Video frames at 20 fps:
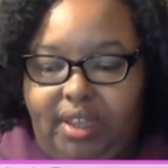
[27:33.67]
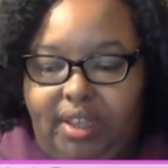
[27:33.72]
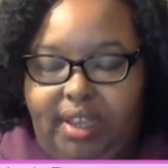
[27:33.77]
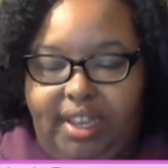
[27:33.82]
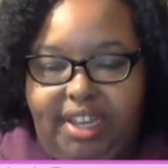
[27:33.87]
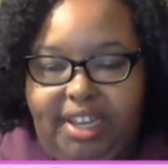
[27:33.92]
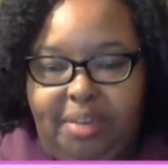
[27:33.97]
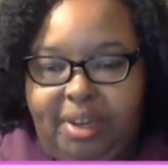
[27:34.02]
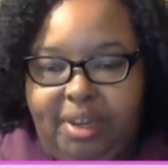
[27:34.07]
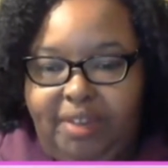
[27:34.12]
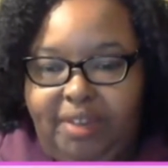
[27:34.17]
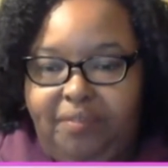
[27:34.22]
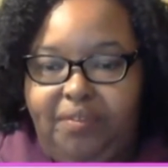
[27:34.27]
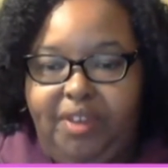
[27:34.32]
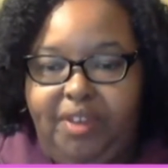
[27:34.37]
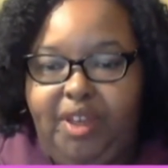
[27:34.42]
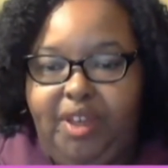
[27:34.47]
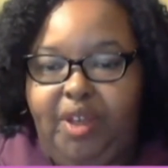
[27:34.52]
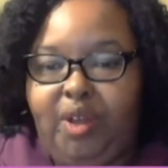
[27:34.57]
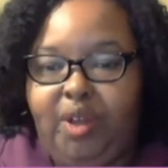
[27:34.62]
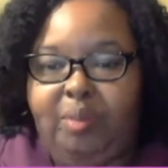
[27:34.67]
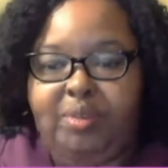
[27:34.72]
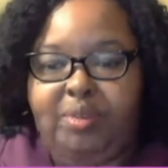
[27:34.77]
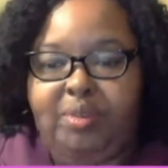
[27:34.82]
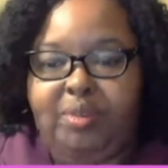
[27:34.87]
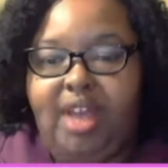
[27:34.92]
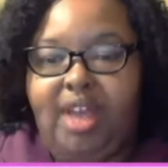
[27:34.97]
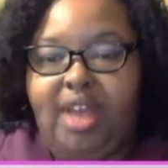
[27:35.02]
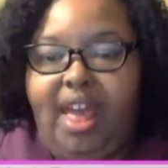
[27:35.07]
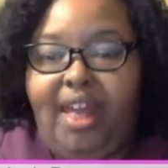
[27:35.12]
independent
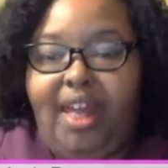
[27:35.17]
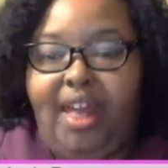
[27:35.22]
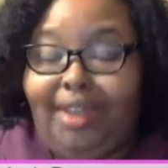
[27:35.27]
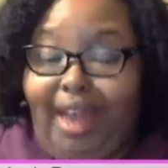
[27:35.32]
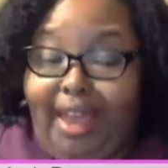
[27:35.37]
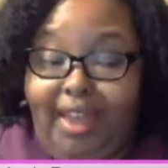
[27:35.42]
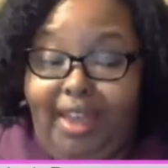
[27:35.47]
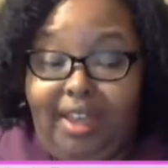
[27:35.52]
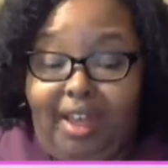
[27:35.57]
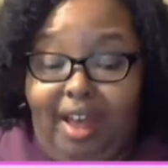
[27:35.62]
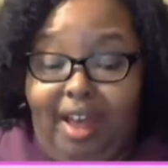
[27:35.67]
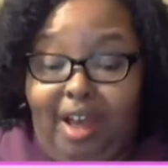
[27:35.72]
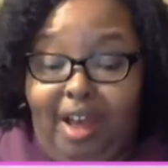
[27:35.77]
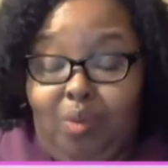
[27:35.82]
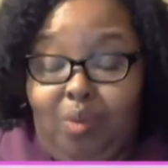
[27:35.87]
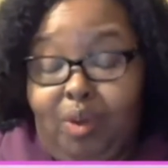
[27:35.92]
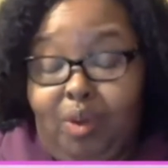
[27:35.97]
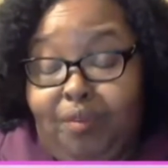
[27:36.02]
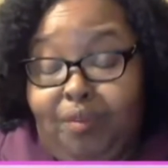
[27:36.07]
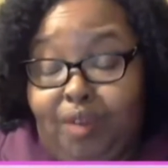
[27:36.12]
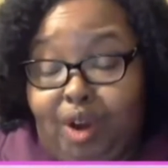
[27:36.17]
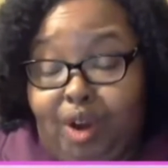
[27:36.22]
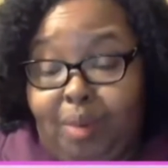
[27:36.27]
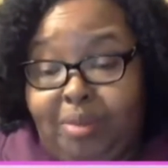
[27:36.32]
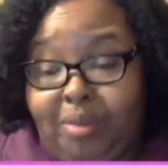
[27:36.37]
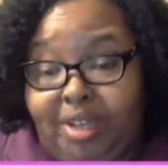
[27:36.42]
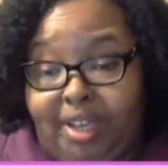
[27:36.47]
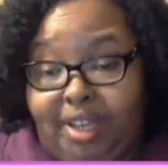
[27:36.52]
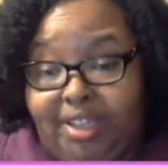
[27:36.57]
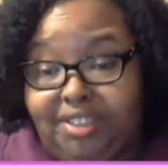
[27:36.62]
films like what the
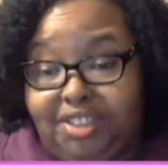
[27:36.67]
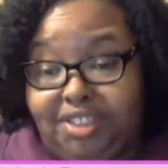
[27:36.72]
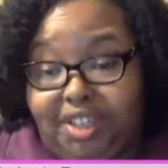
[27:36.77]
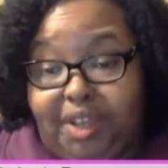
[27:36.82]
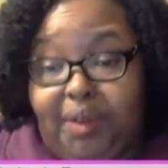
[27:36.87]
firm does,